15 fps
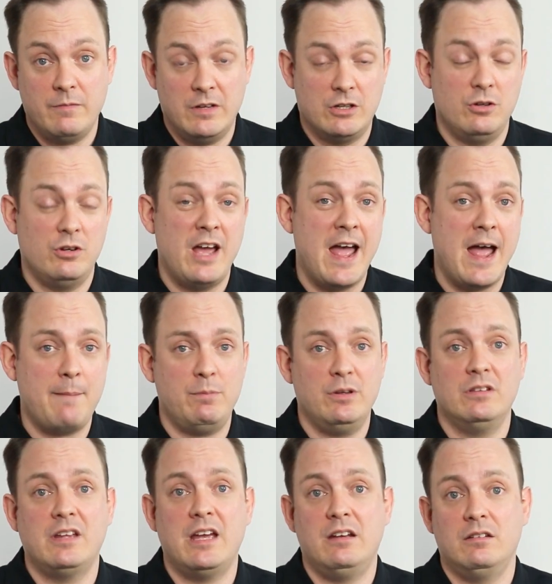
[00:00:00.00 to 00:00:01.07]
it could happen
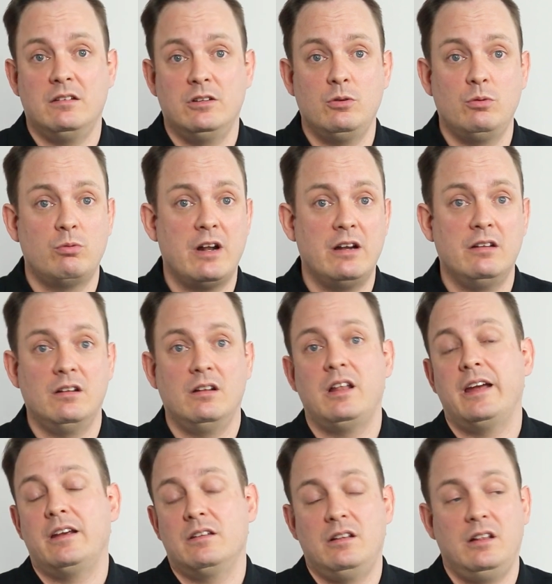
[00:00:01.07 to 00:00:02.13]
that you run a, uh,
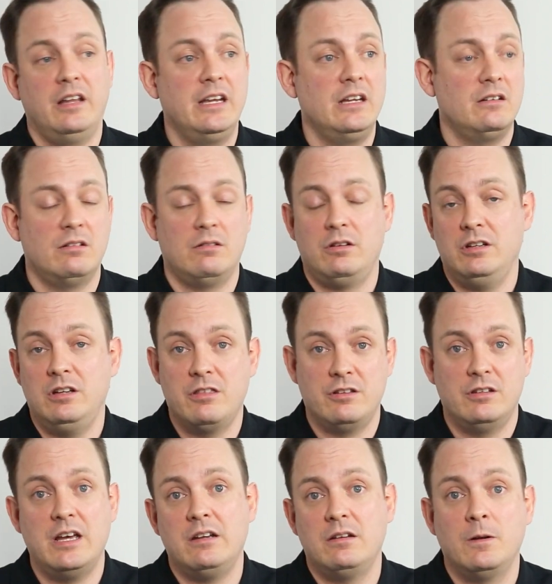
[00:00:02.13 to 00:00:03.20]
like a link on
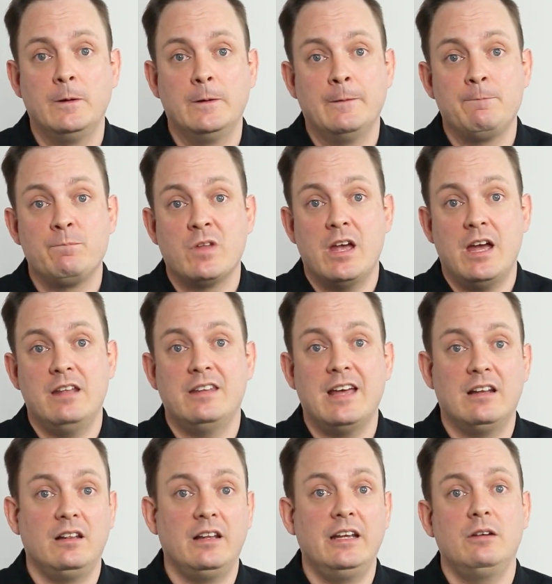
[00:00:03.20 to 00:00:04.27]
Ethernet and that
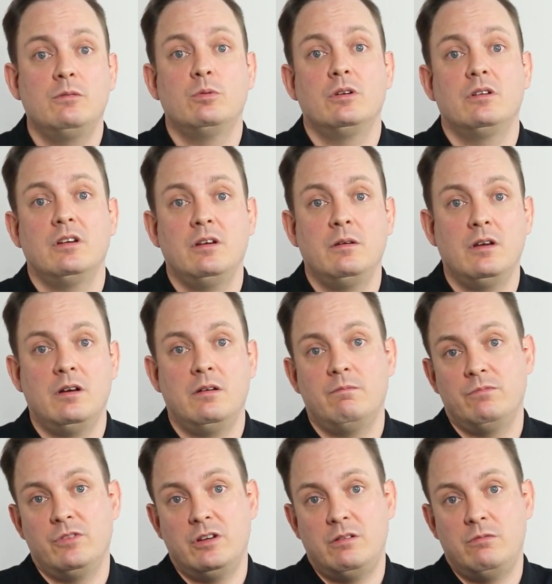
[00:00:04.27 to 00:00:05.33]
link would, uh, um,
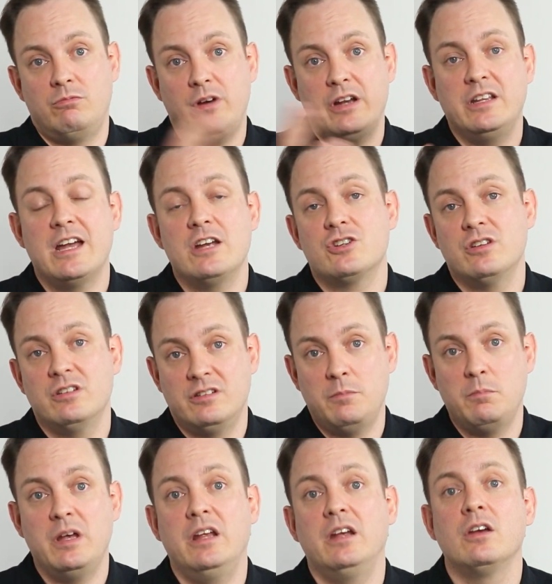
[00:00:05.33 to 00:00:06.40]
the radiation is
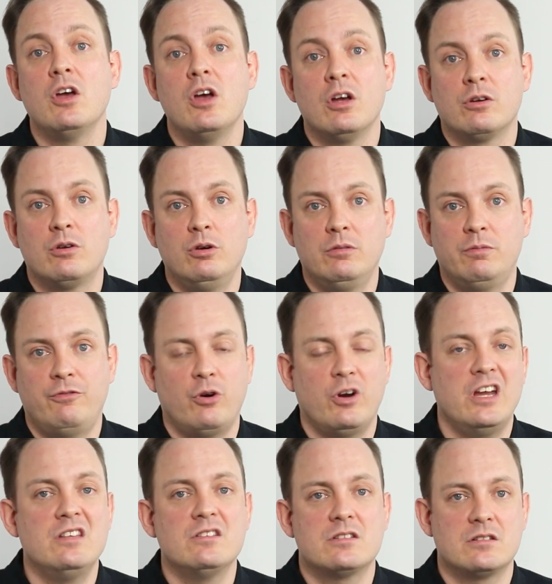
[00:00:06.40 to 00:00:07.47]
emitting could, for
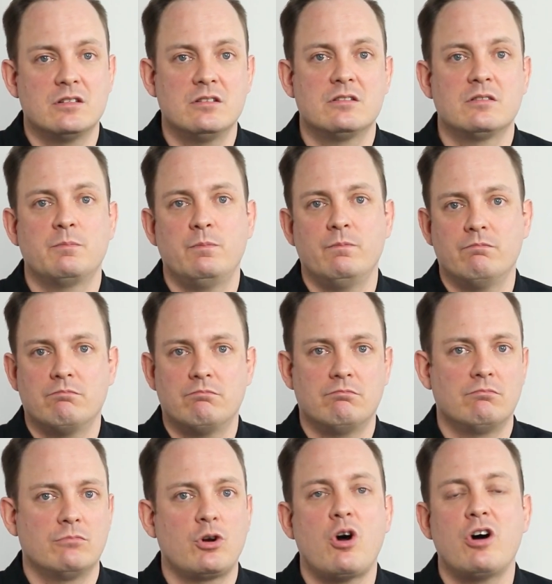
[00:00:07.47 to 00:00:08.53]
instance,
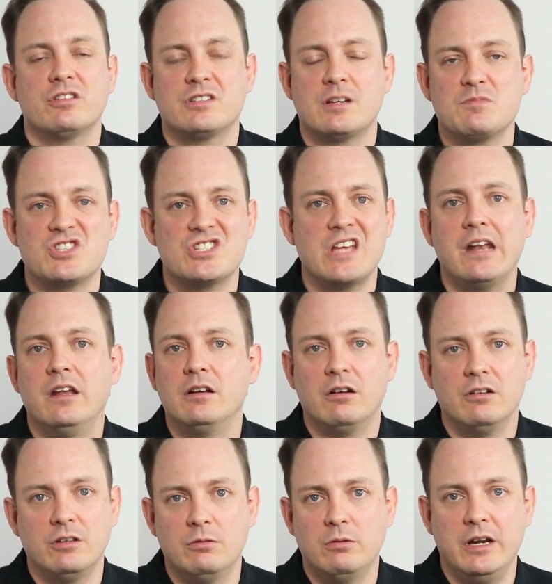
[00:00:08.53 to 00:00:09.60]
cause some static on
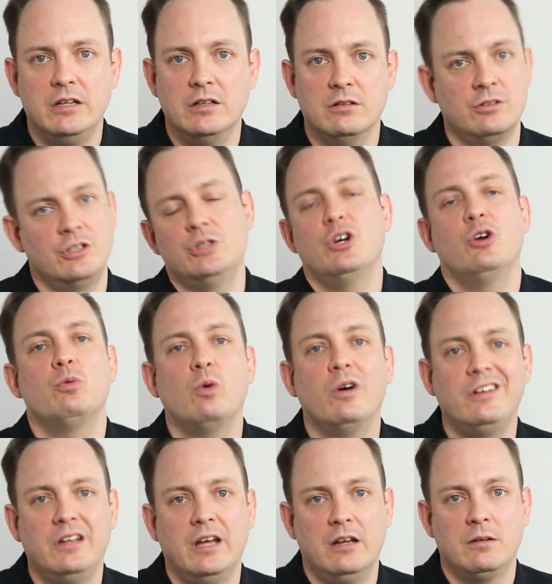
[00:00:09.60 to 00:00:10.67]
your radio. You don't want
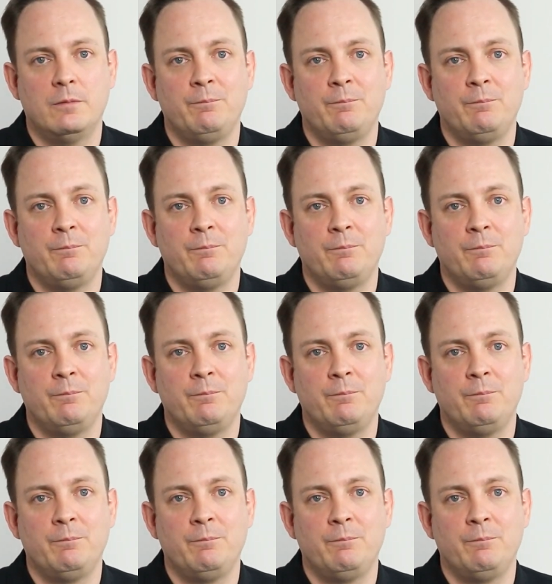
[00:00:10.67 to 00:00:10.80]
that.